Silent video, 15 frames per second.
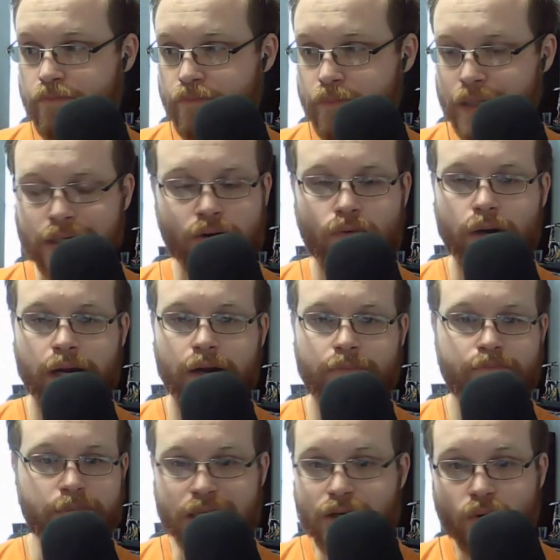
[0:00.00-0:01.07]
Be aware,
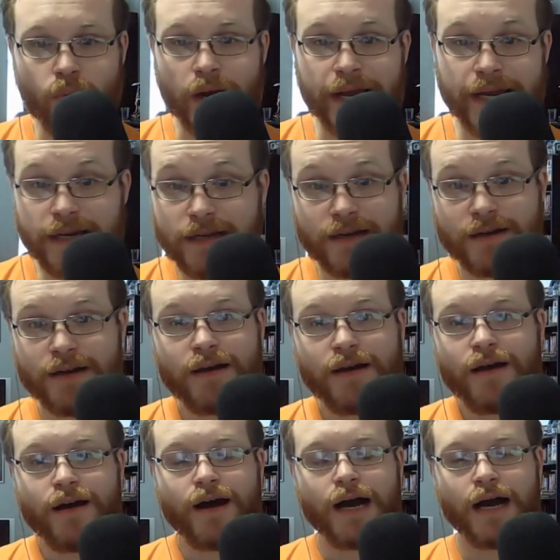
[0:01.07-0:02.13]
be awake.
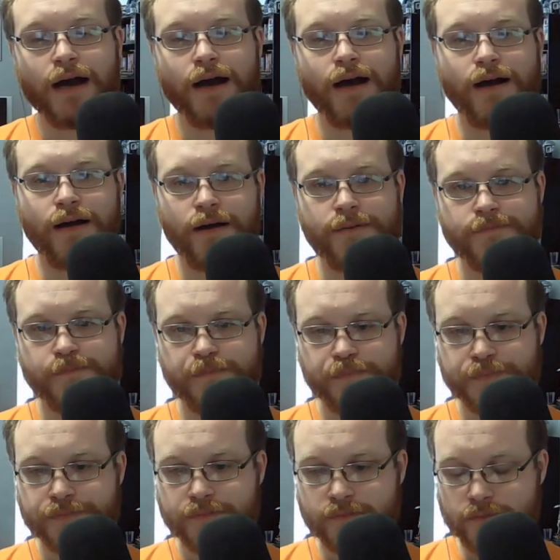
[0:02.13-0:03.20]
You
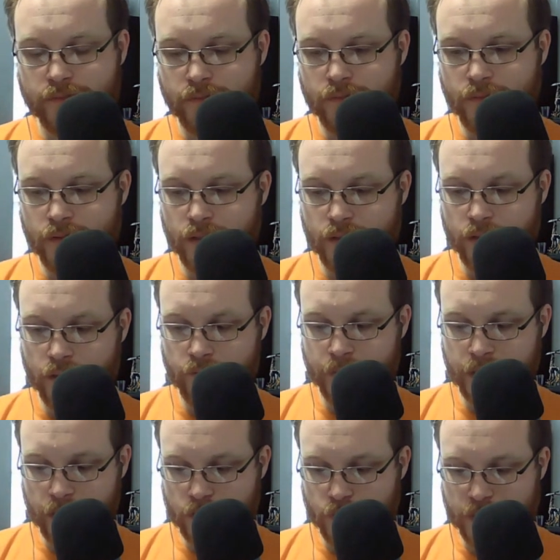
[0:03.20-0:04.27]
know,
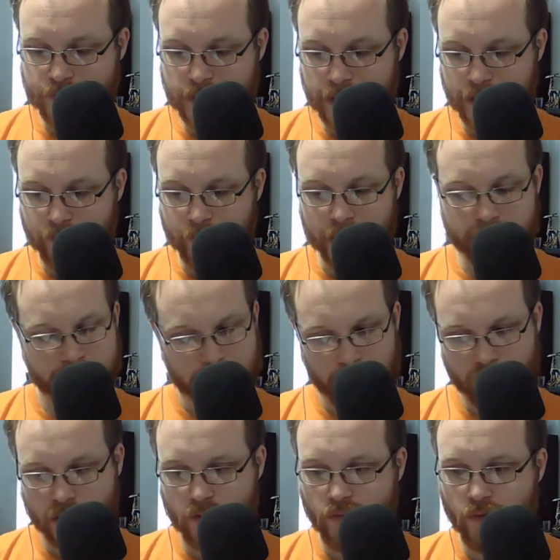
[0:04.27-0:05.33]
because we've seen many
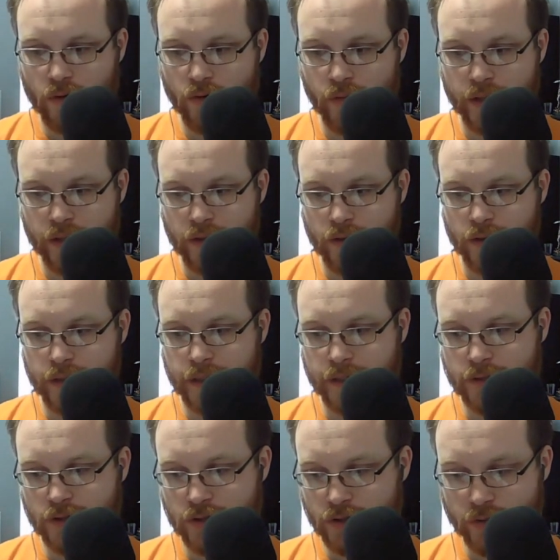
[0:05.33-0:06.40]
times before where the
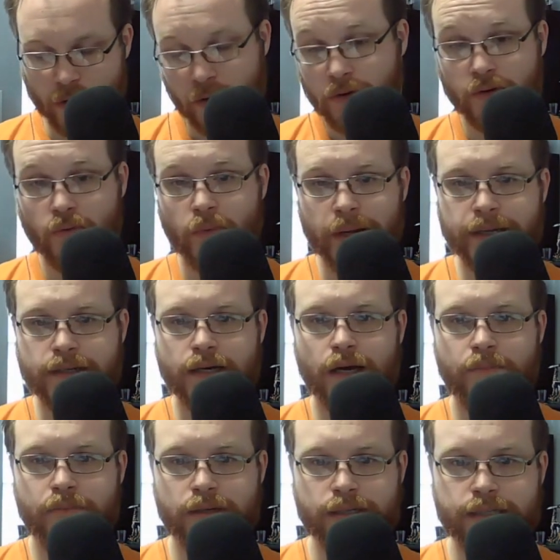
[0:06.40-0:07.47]
Hurricanes struggle to wake
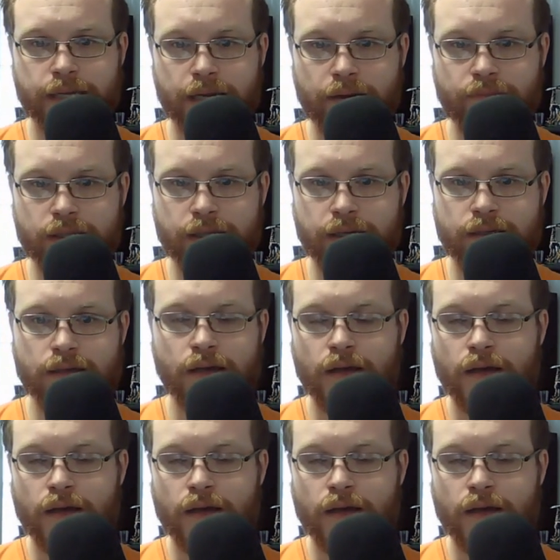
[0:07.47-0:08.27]
up in a game and they,